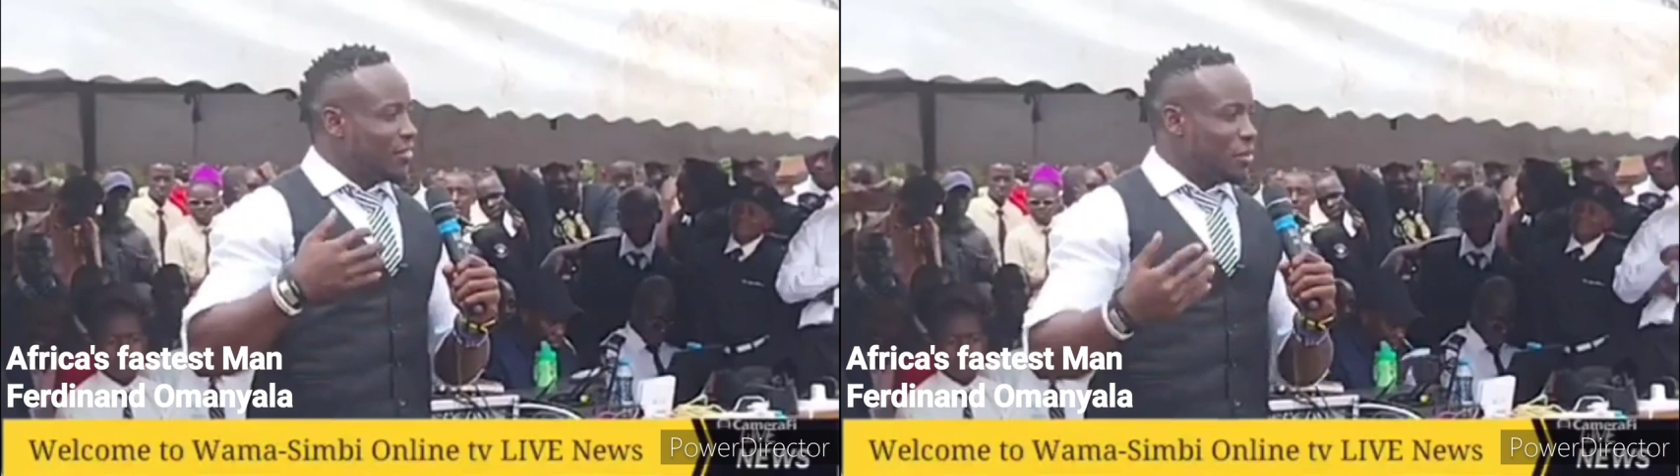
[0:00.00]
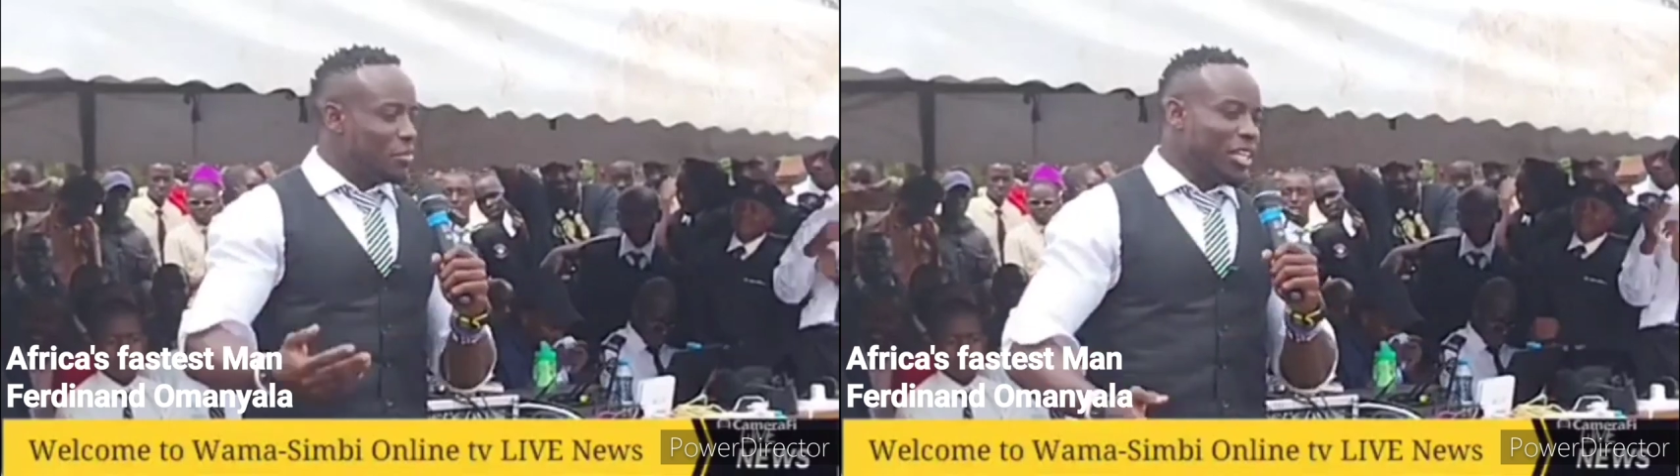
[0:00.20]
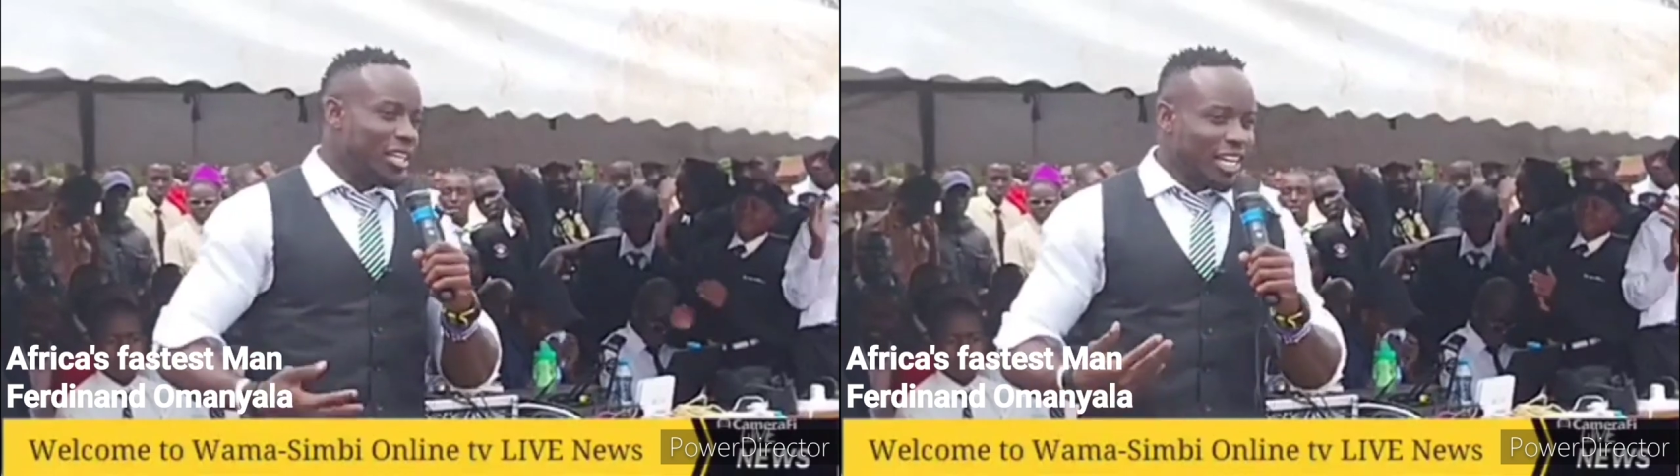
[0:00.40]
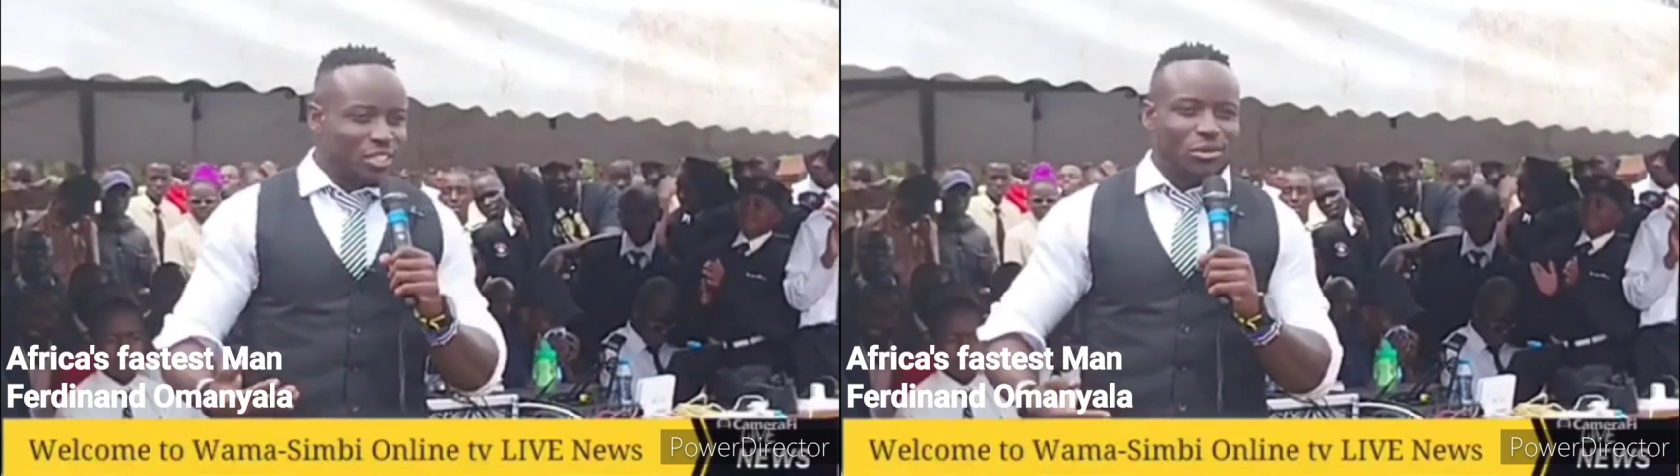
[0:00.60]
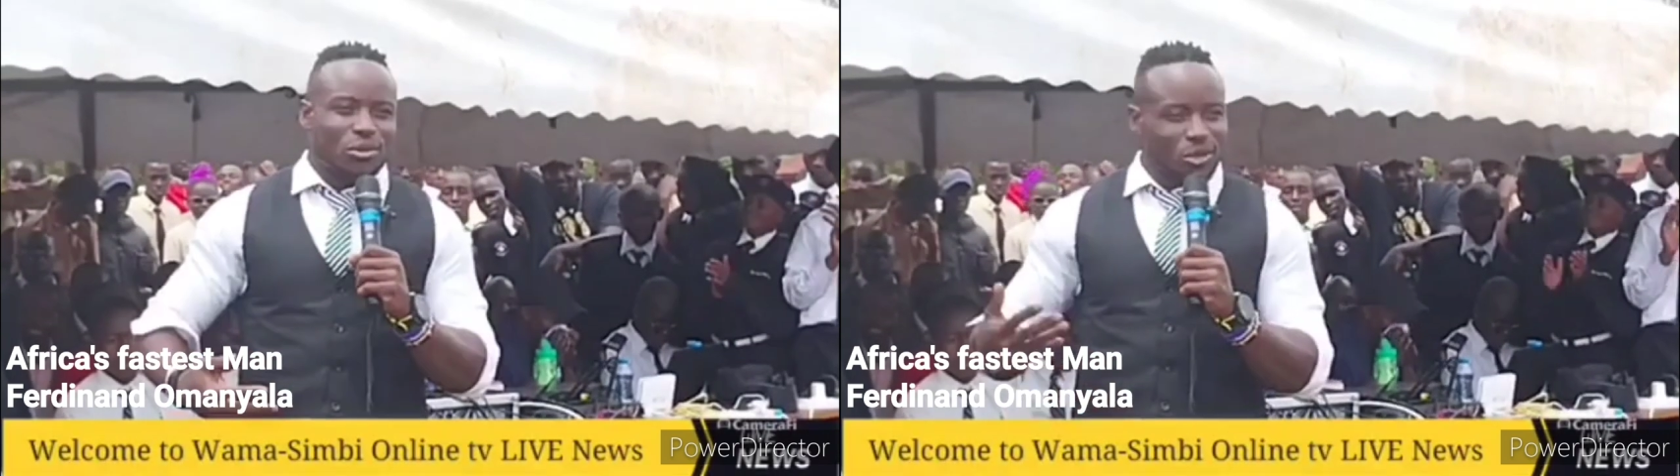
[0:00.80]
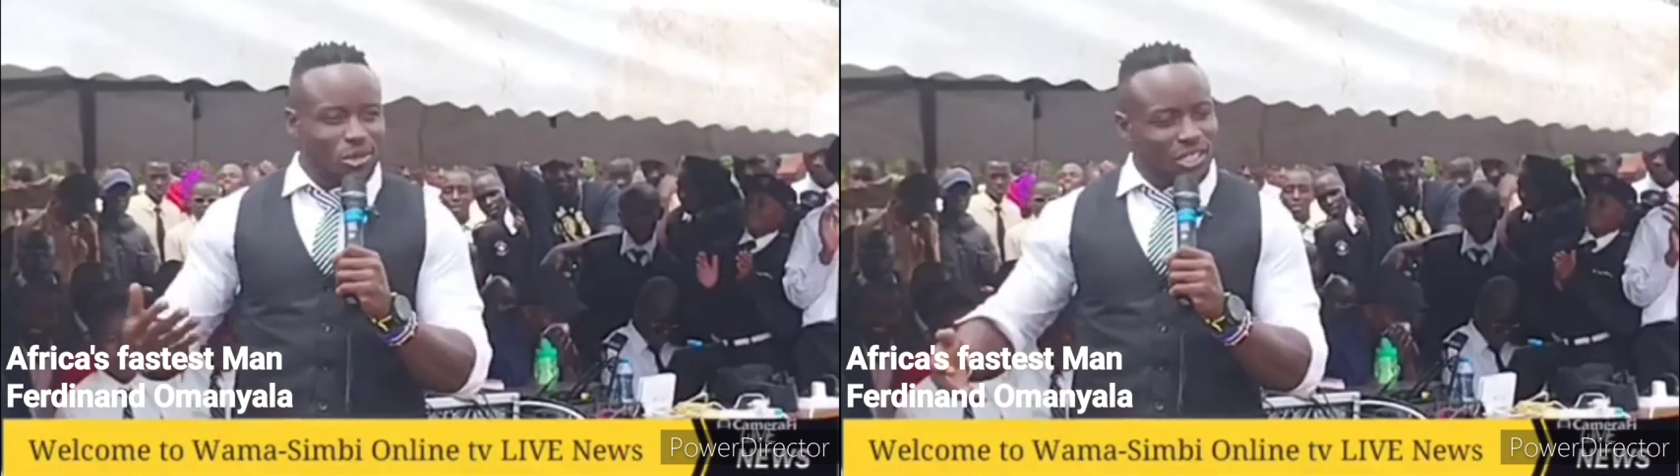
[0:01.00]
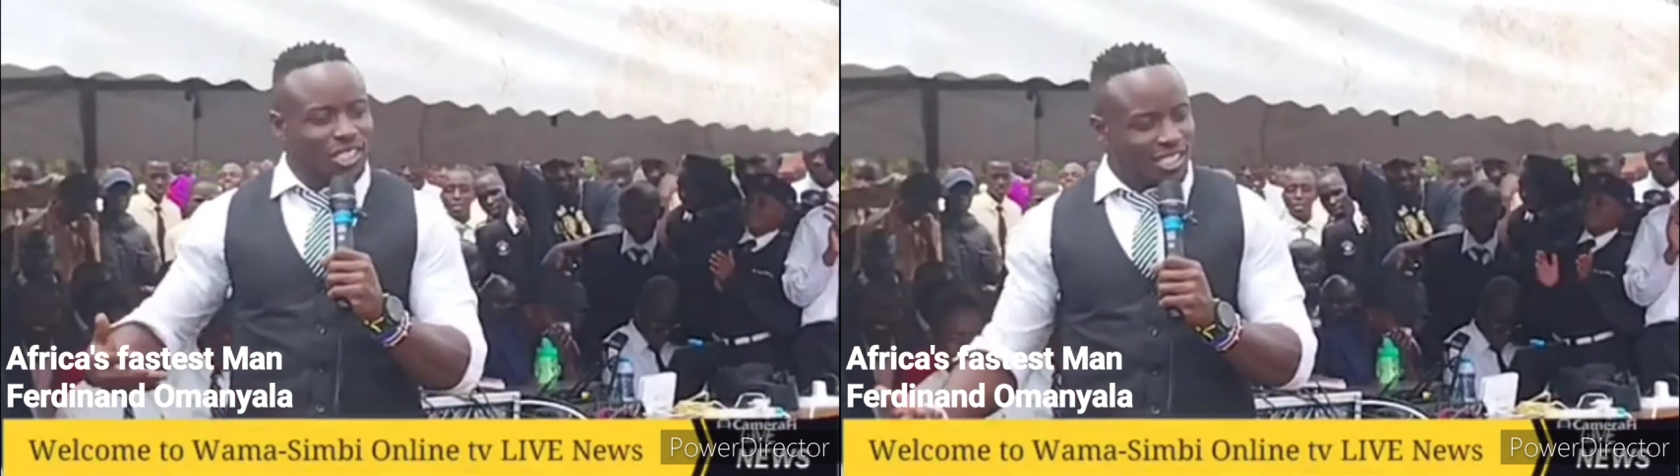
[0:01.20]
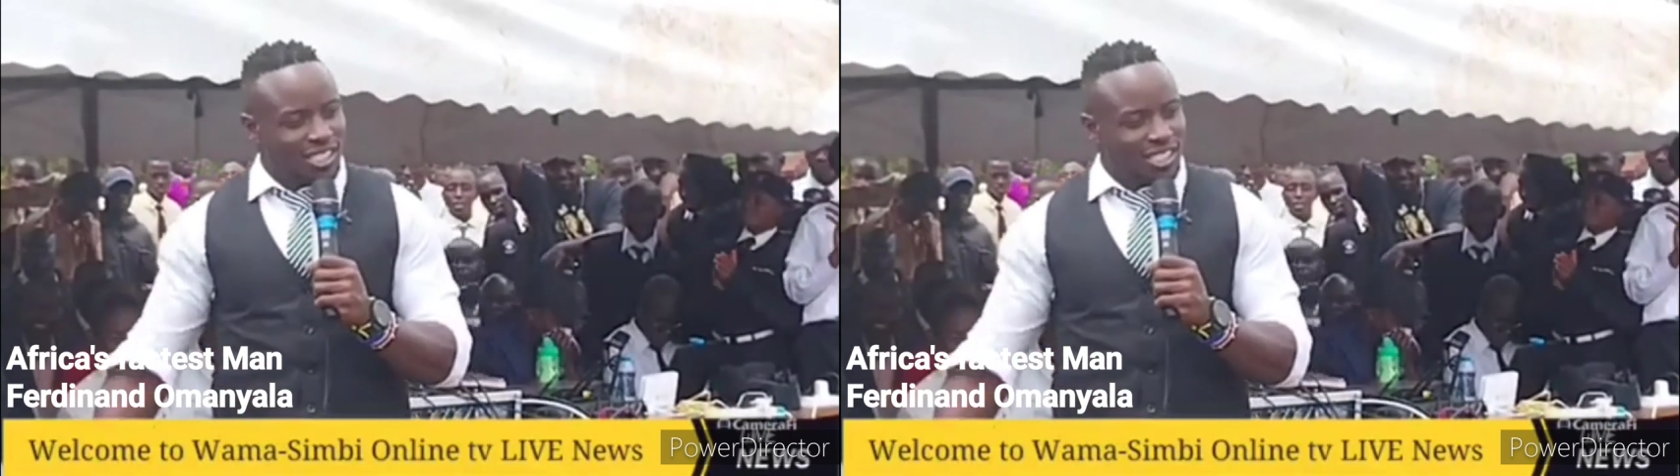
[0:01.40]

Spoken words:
for me in high school was.